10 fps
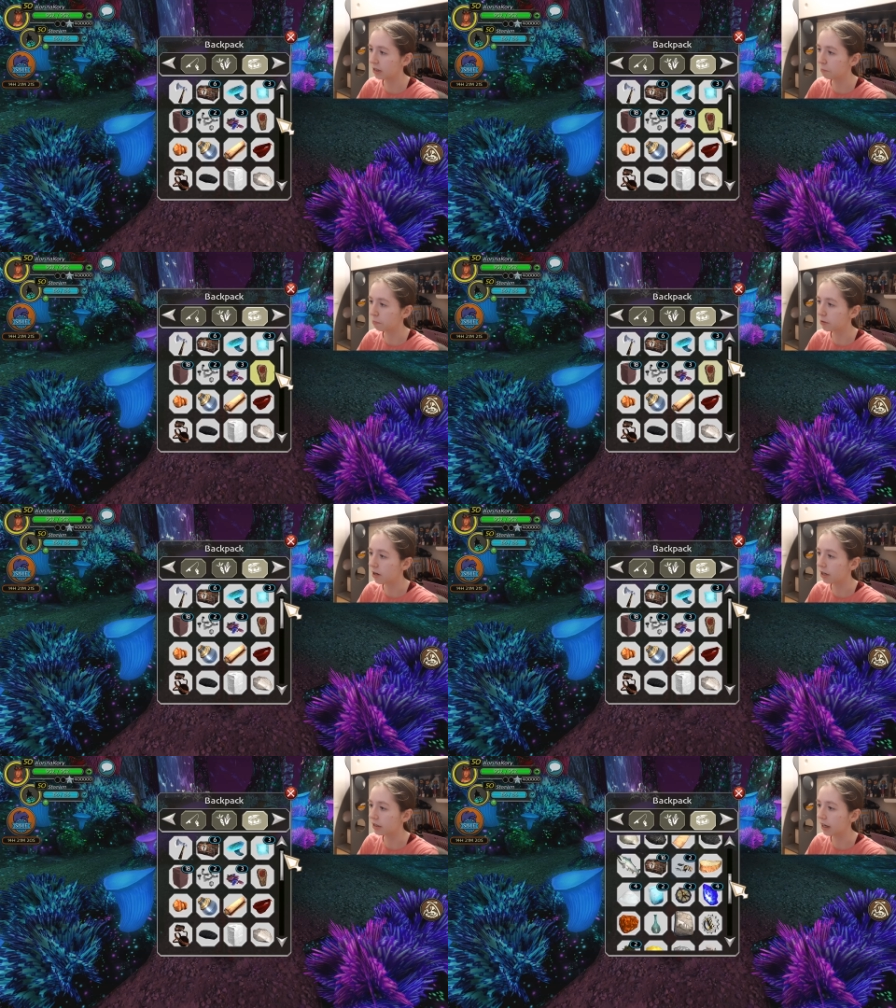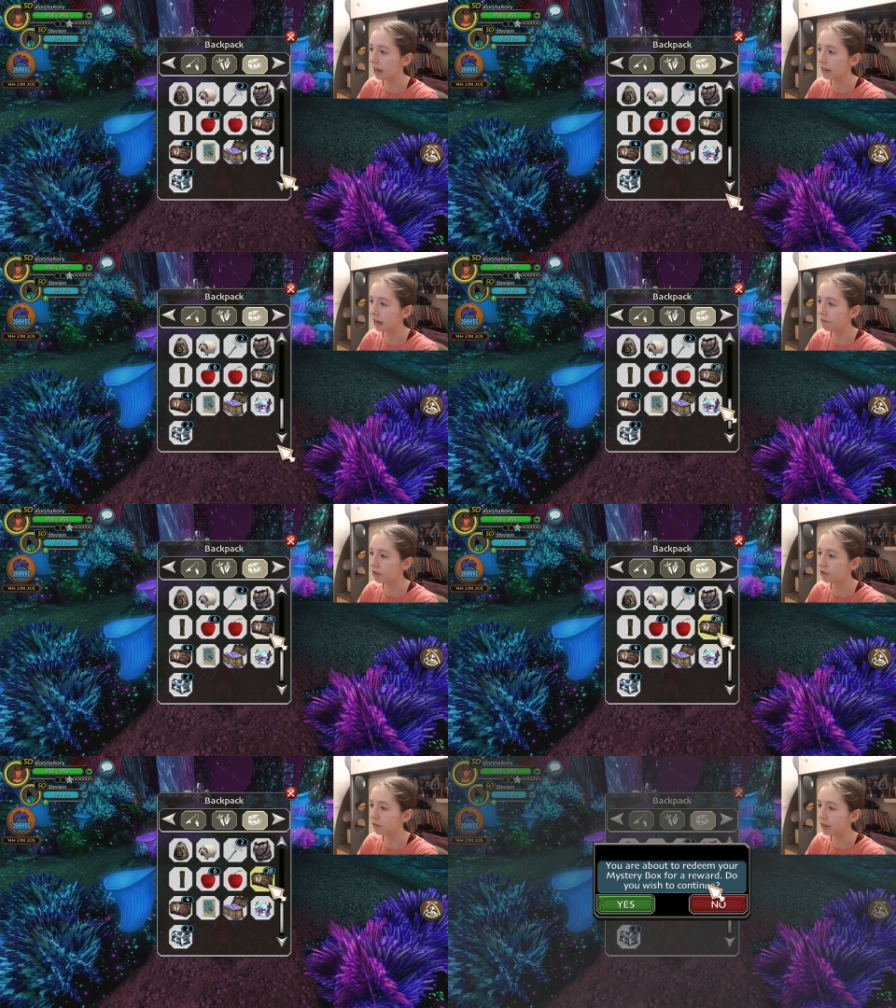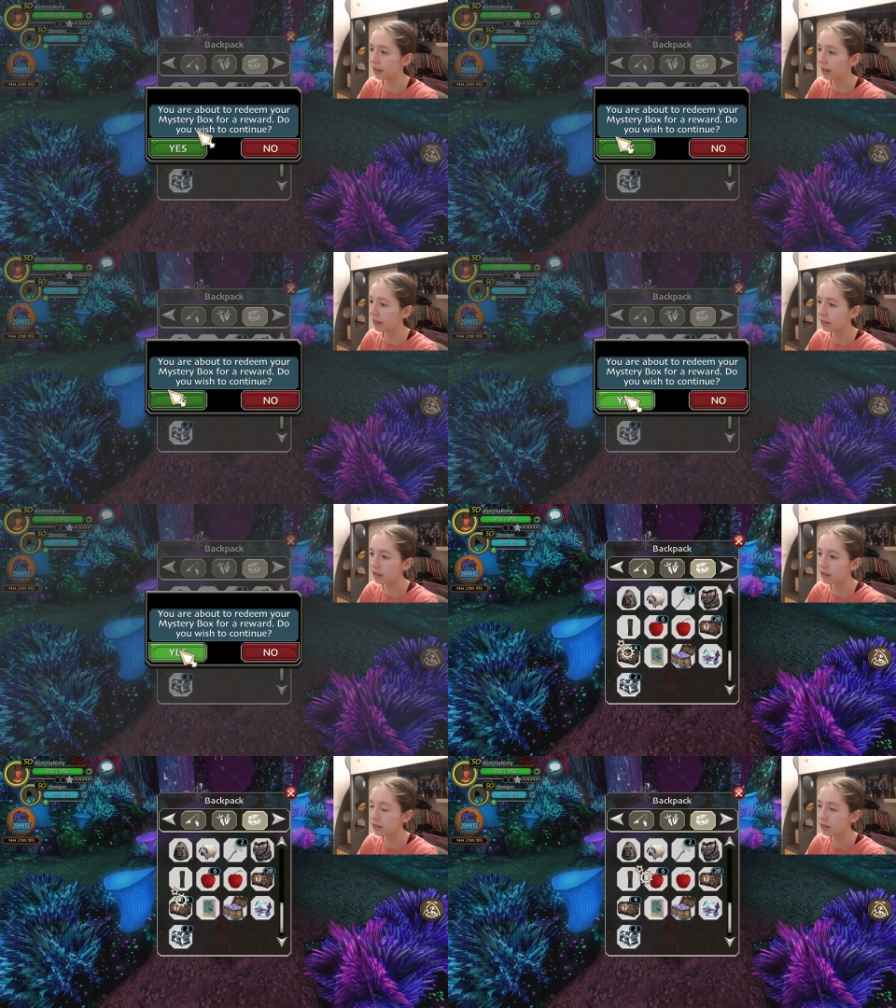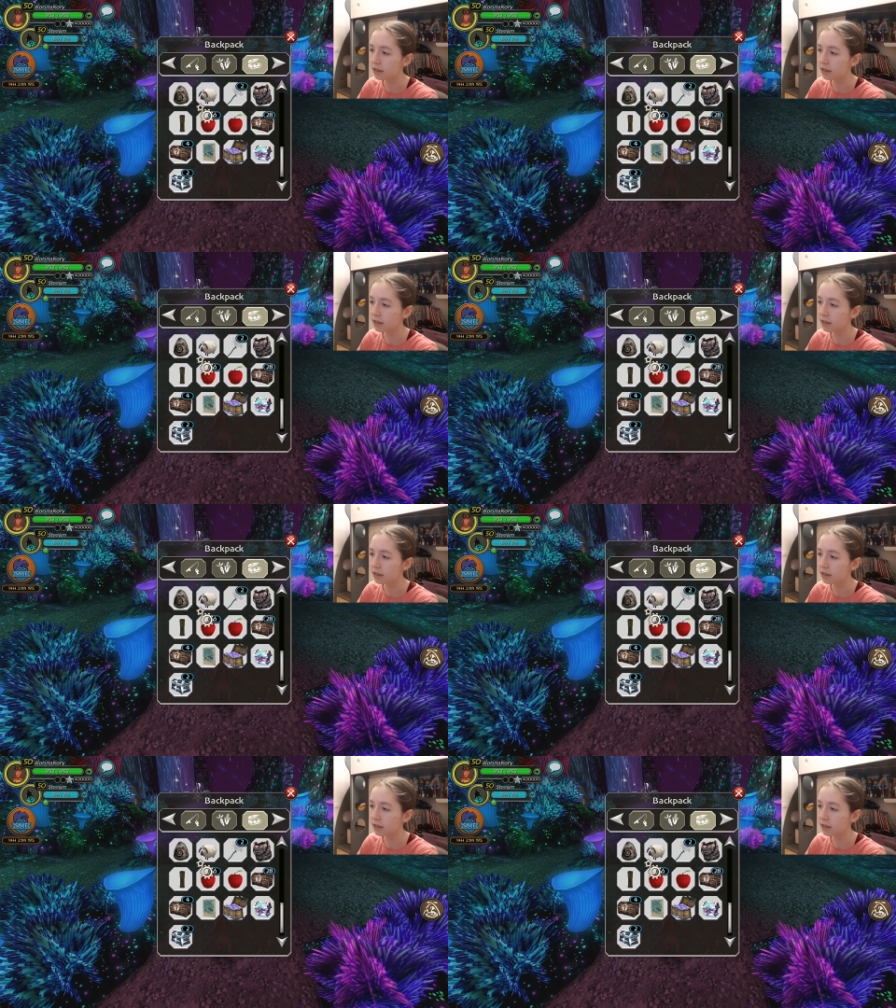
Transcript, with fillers: in the plot. I haven't read any